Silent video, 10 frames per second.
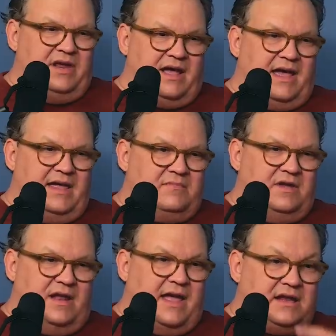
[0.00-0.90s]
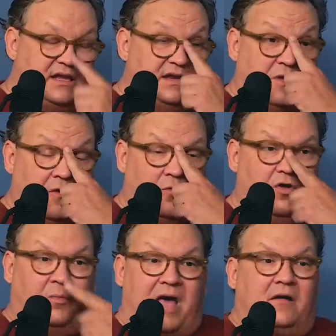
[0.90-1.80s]
mean, I can be a
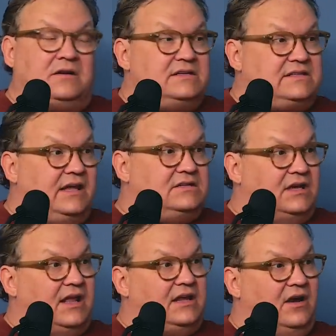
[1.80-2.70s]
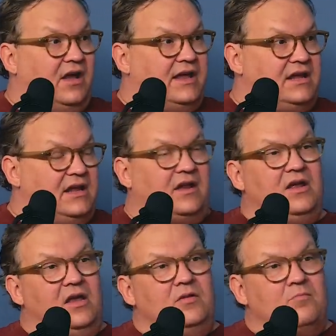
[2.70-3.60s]
real malcontent, and I can get
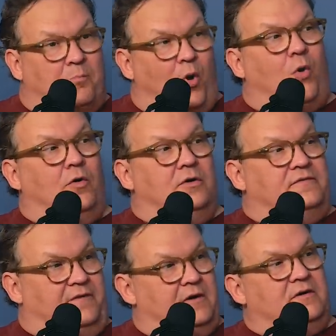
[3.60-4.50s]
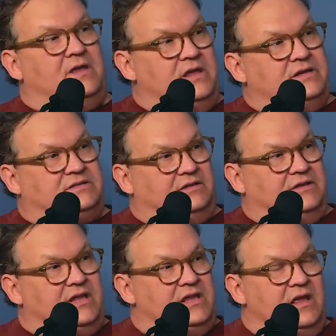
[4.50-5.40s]
bored very
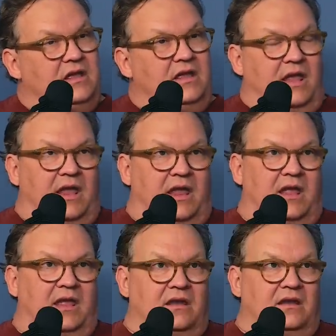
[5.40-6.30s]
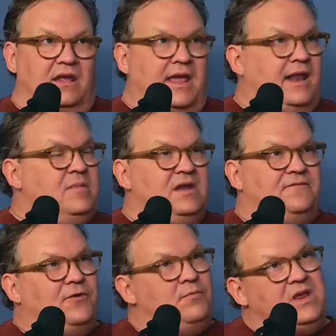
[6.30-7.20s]
easily. And I mean,
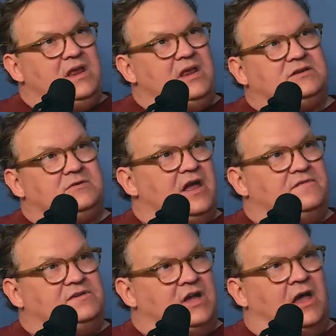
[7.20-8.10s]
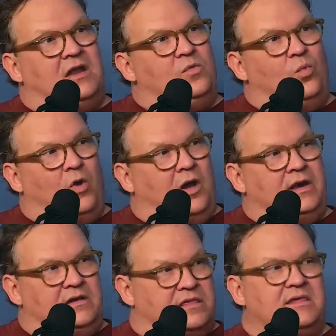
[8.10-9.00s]
for me to have done
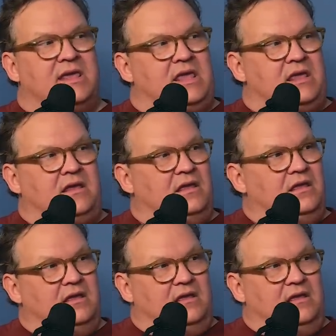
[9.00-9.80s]
one thing